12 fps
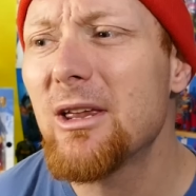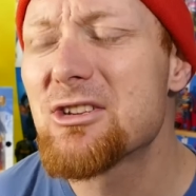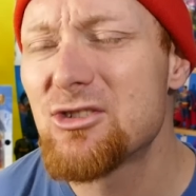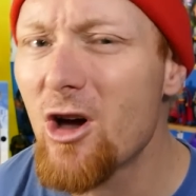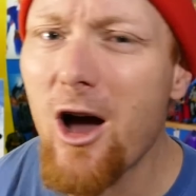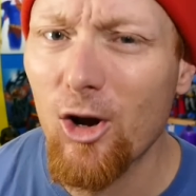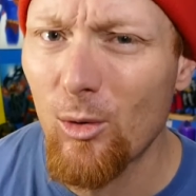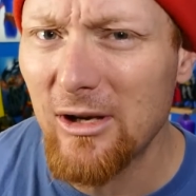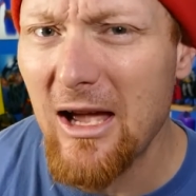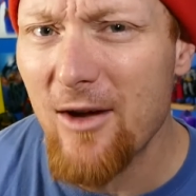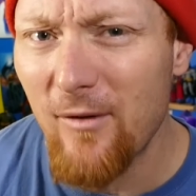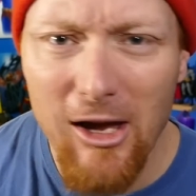is not going to
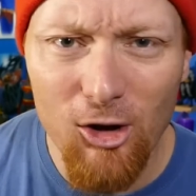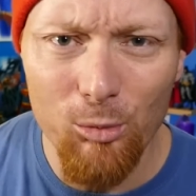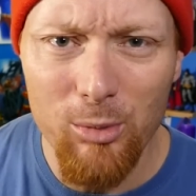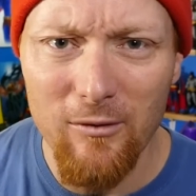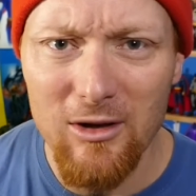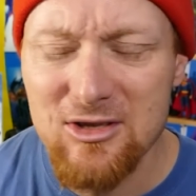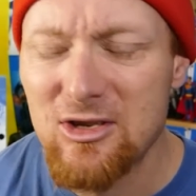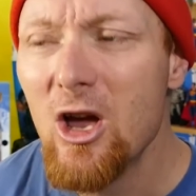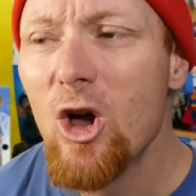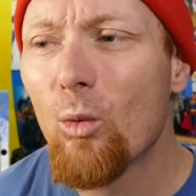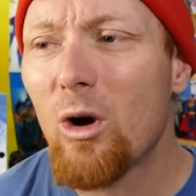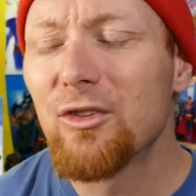have ankle pivots,
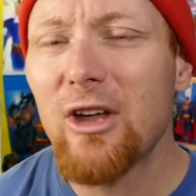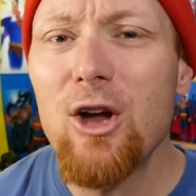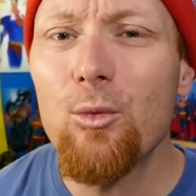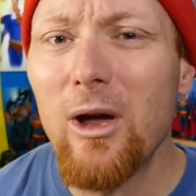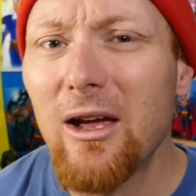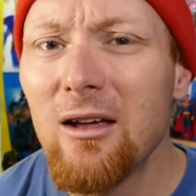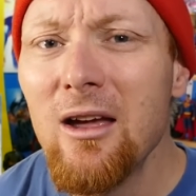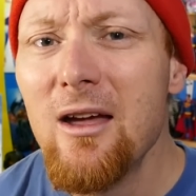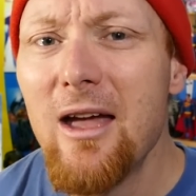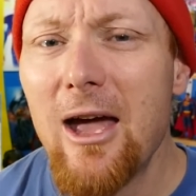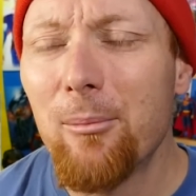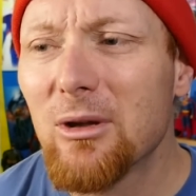while Nightwing
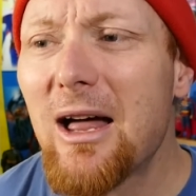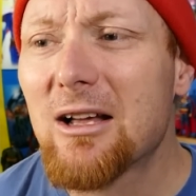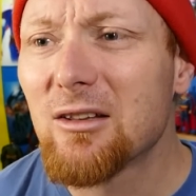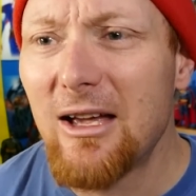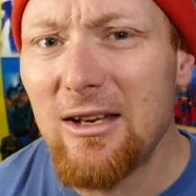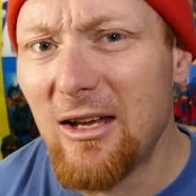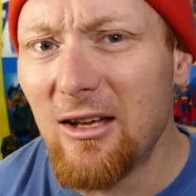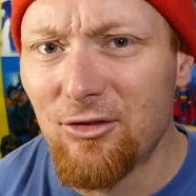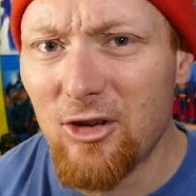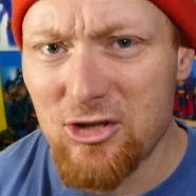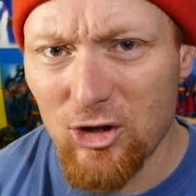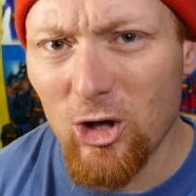and Black Lightning,
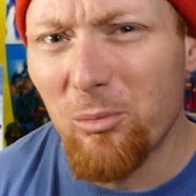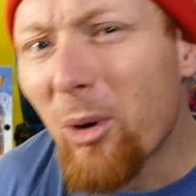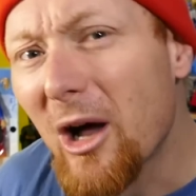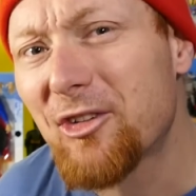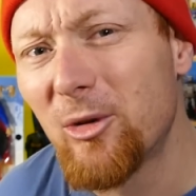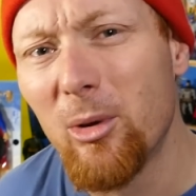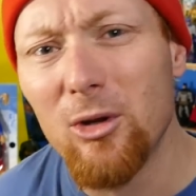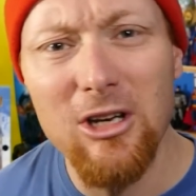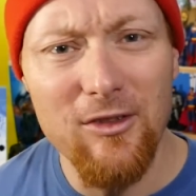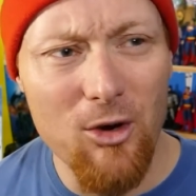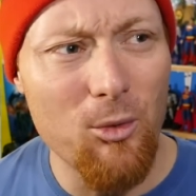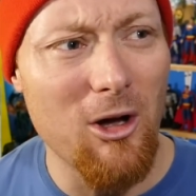there's a good possibility
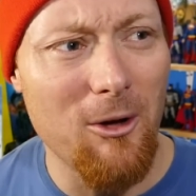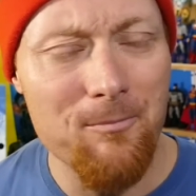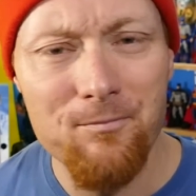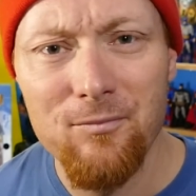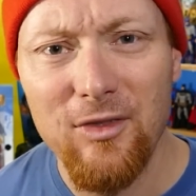they will.